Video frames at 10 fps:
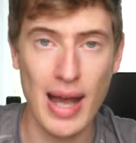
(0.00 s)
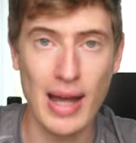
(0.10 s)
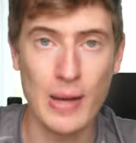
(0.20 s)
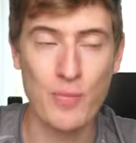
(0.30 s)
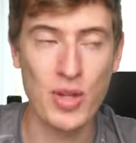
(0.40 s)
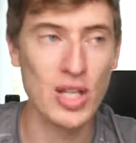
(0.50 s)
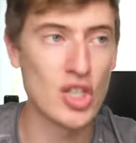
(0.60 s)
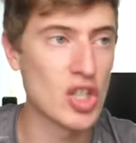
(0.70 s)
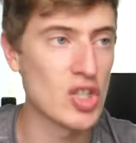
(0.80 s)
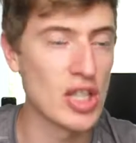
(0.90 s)
And
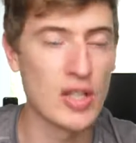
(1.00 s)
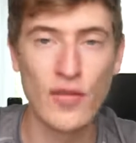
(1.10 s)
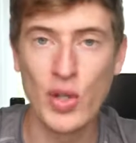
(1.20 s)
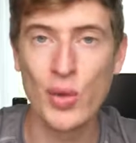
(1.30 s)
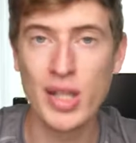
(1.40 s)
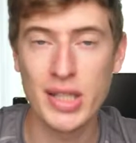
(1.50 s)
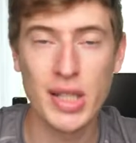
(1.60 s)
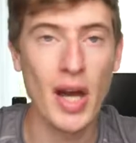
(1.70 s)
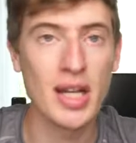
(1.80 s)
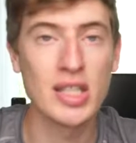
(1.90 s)
it's fluid, it's
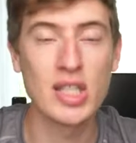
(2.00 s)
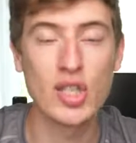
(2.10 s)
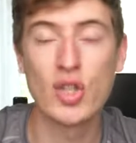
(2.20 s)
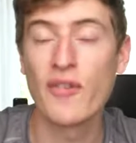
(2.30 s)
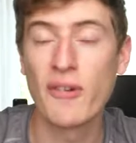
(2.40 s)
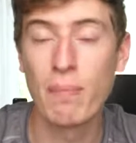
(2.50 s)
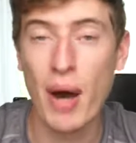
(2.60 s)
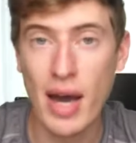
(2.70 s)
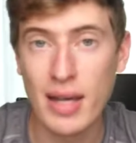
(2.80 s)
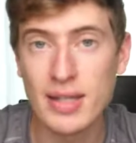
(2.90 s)
nice, it's good for
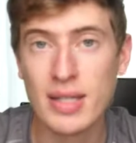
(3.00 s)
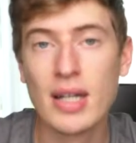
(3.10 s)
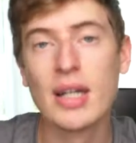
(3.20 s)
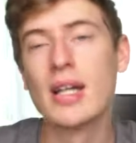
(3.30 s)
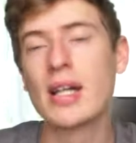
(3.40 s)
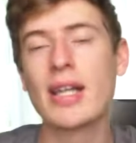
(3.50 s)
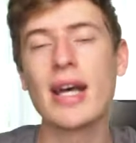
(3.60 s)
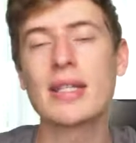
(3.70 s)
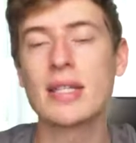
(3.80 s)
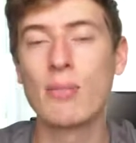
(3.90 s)
buyers.
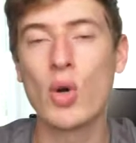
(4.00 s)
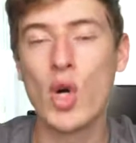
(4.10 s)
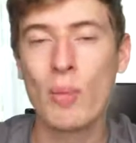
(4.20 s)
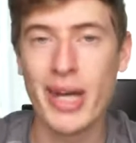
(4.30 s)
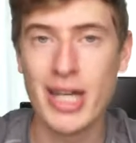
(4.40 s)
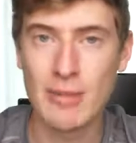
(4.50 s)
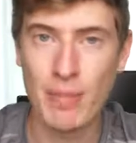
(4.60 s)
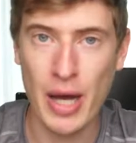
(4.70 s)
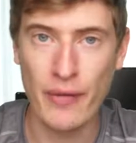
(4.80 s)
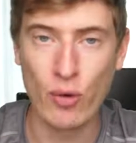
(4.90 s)
Yes, it's a more complicated
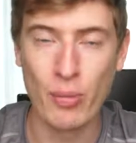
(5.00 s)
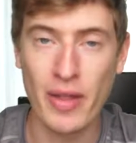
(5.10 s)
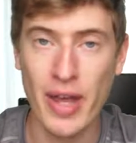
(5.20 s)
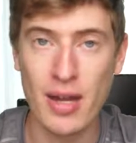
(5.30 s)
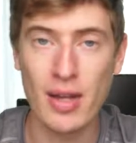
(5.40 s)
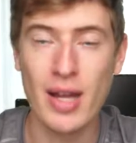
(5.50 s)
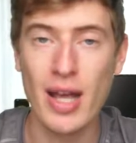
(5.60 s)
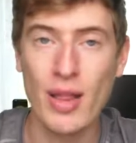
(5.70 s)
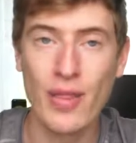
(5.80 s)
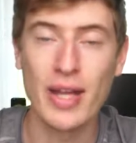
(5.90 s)
platform, but at the end of the
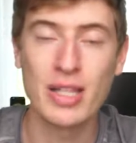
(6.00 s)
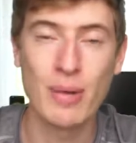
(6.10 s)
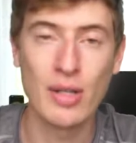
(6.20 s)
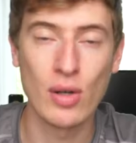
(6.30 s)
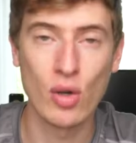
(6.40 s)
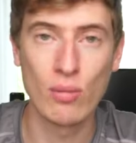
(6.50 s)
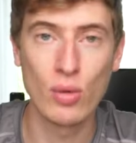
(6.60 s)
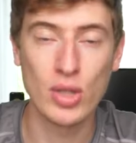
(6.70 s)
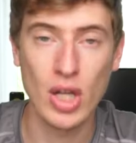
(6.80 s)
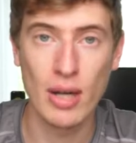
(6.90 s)
day, they spend a lot
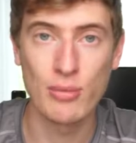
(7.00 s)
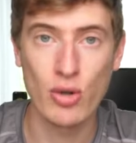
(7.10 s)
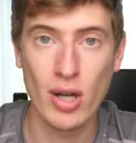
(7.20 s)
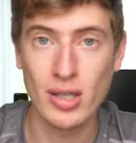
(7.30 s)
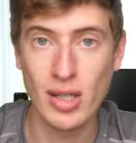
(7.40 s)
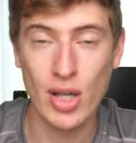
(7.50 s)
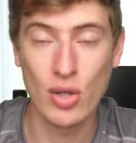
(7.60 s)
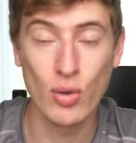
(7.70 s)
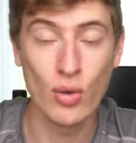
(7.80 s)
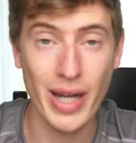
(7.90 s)
more time trying to get
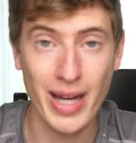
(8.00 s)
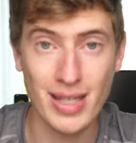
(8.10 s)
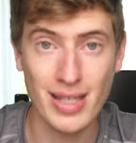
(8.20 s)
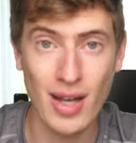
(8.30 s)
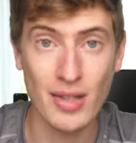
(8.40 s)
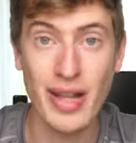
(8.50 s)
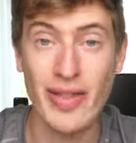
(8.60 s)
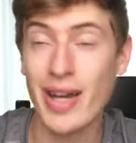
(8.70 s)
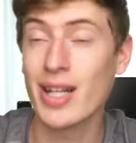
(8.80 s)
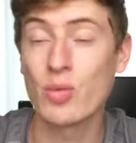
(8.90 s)
you organic sales.
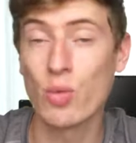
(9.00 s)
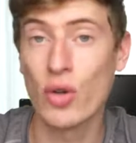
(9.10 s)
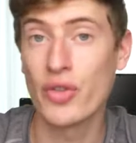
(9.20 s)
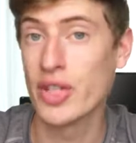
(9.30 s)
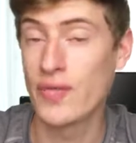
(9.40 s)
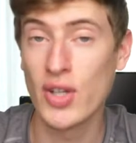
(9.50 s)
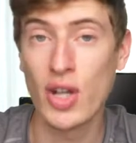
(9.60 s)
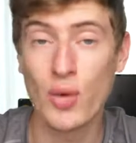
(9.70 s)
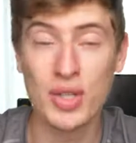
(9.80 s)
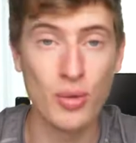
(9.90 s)
And that is what this
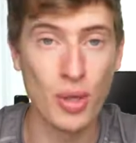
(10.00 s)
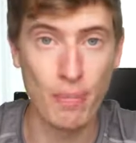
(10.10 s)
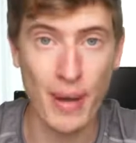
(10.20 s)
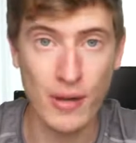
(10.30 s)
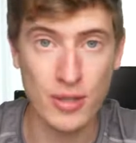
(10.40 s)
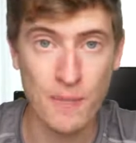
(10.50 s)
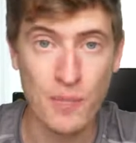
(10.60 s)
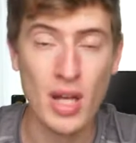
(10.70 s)
video is all about.